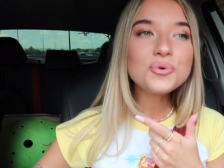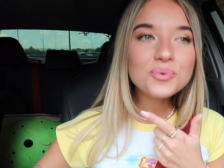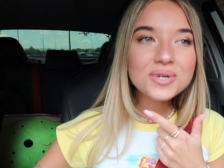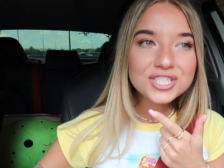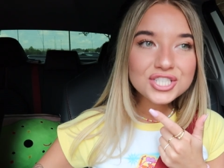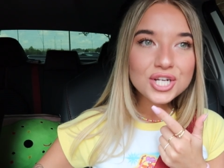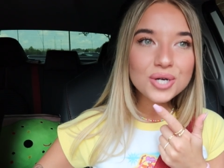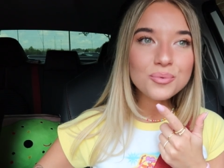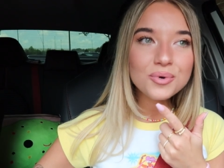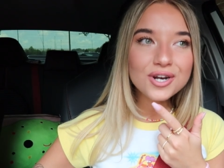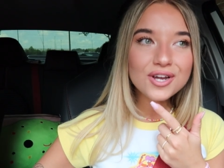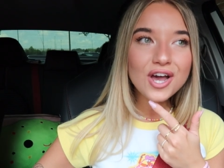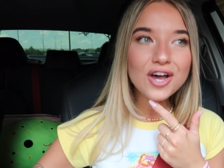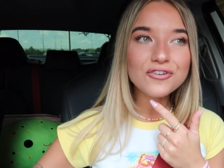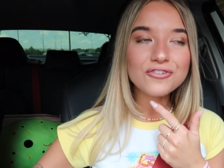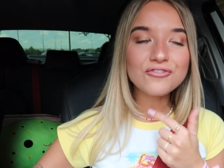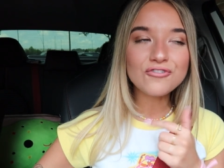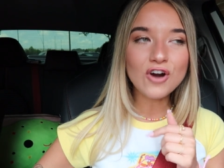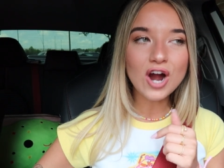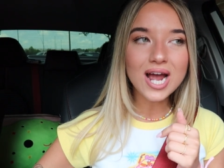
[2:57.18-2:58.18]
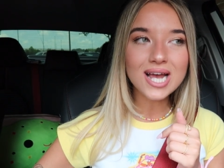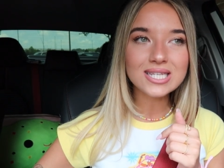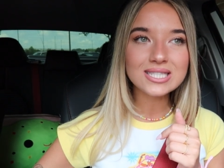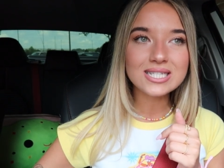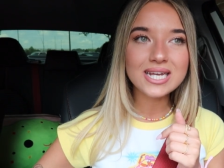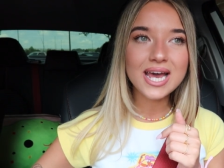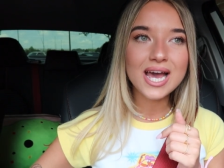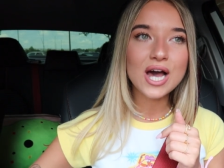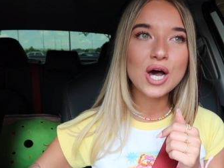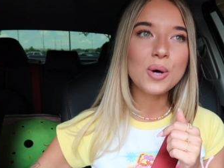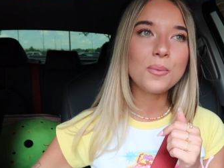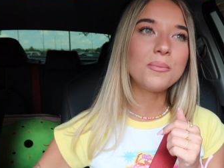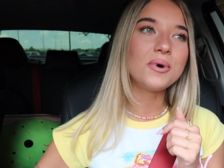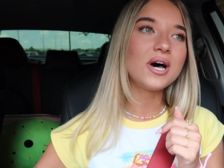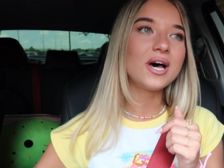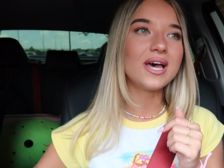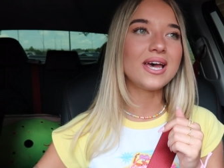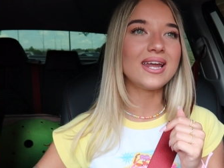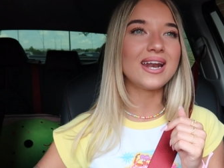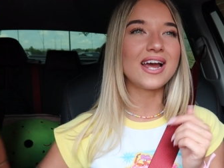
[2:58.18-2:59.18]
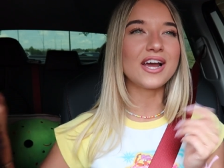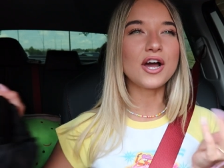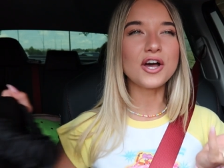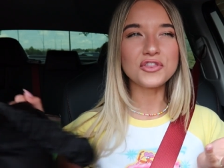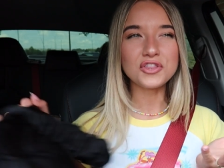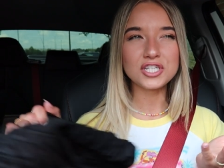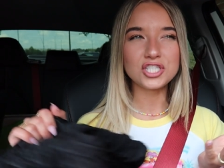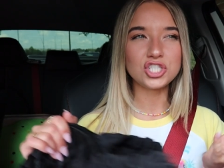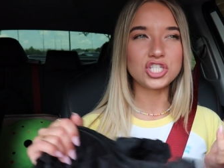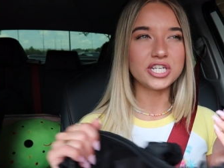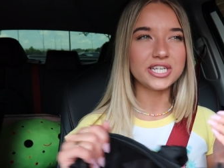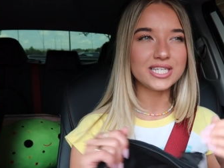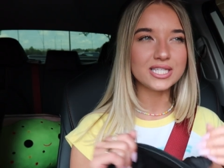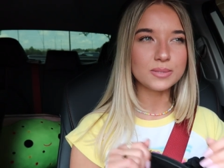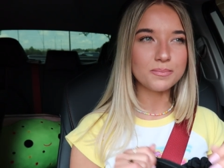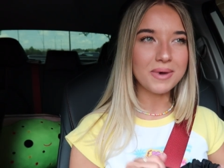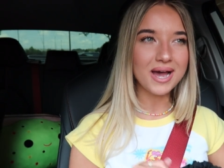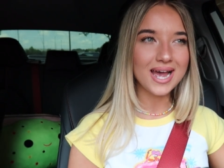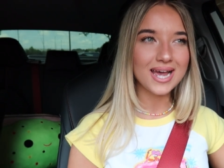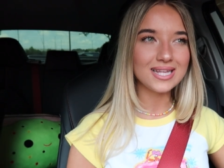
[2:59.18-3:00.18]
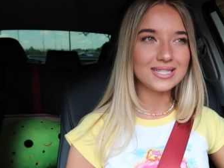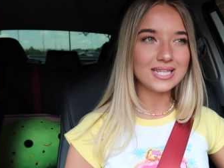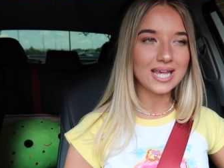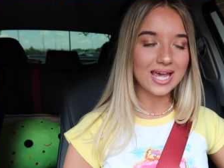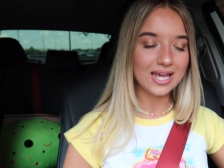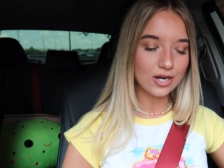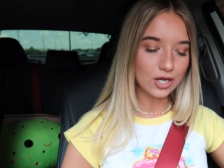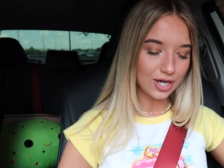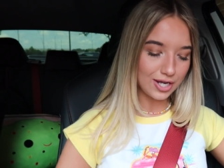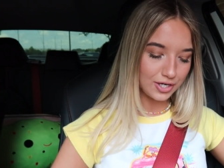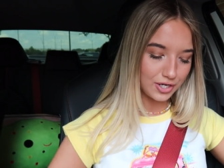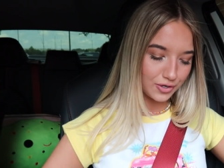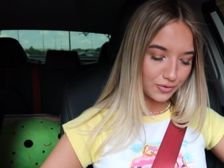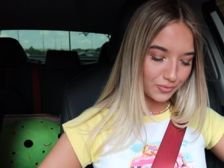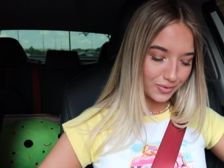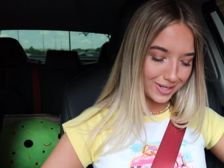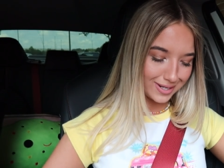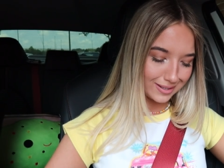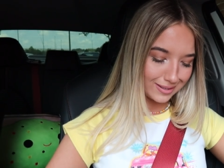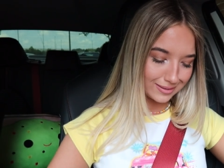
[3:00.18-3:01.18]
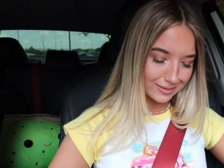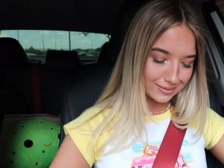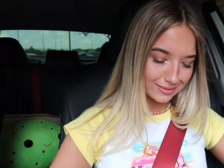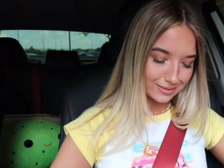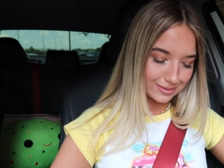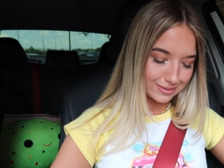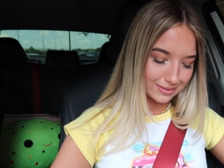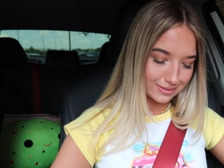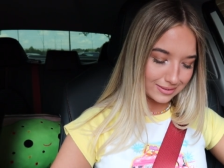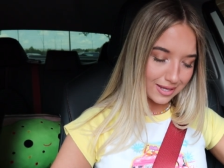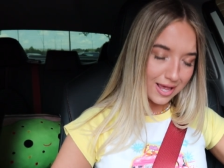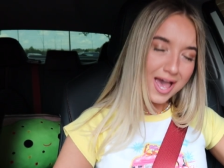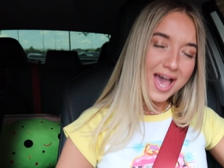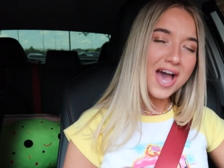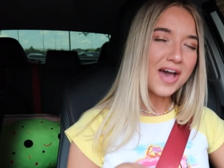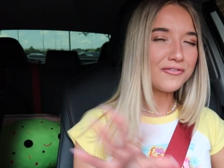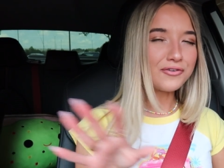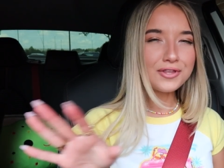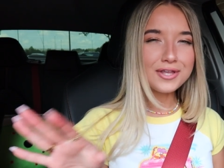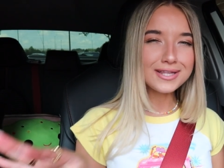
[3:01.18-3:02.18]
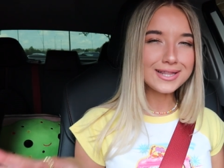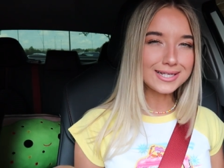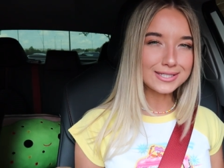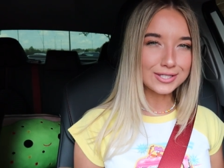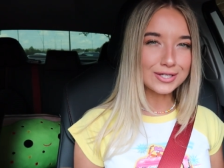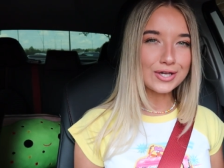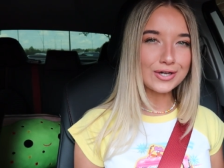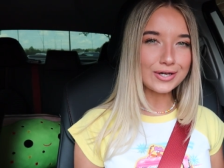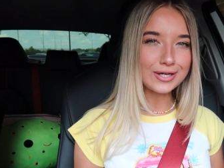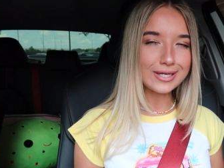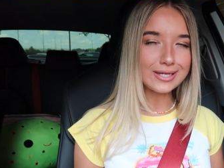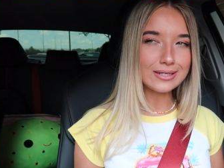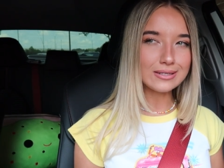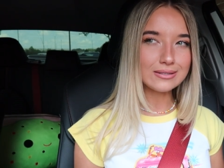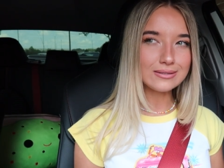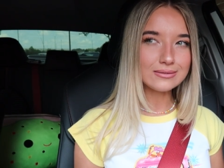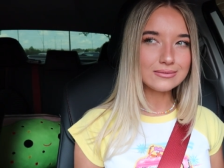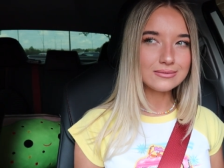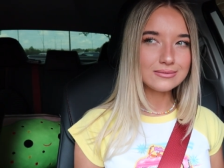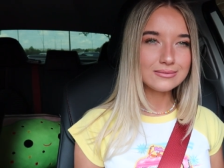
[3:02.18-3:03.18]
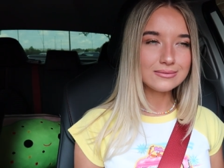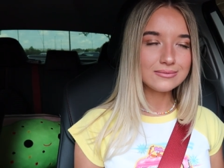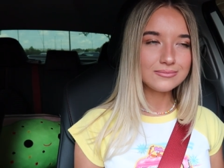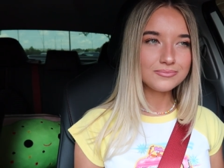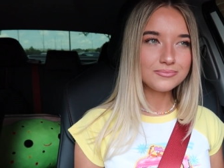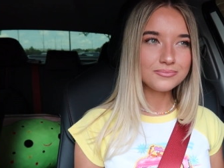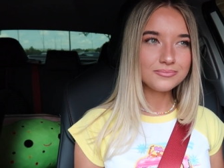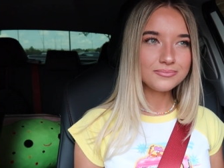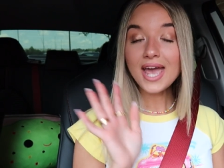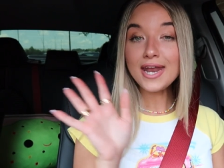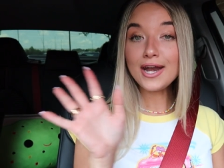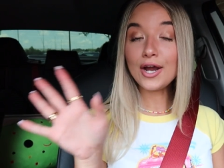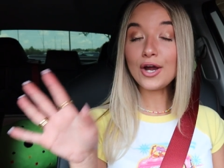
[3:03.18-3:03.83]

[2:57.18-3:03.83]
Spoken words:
of wish I would have got fries now, but I got the cheese bites and onion rings. I feel like that's good. And